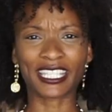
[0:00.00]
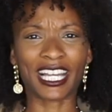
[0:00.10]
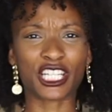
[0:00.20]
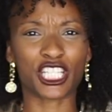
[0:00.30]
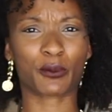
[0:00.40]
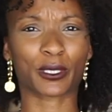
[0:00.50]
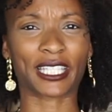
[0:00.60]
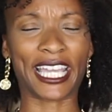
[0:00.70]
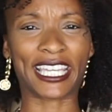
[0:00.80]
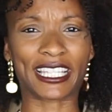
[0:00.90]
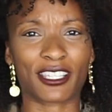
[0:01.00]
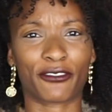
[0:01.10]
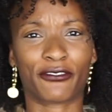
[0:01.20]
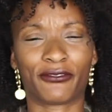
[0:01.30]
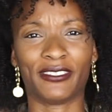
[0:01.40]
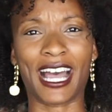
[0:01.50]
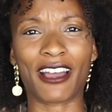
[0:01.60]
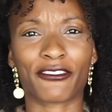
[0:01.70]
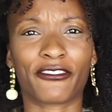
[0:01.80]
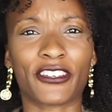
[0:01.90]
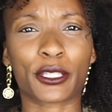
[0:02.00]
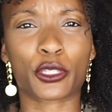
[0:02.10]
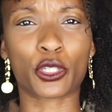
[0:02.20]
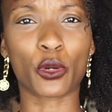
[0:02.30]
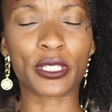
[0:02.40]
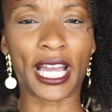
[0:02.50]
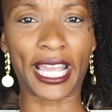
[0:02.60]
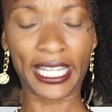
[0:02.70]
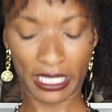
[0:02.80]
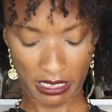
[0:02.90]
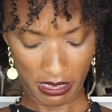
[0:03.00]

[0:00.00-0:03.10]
think I just would like it to not fit so tight,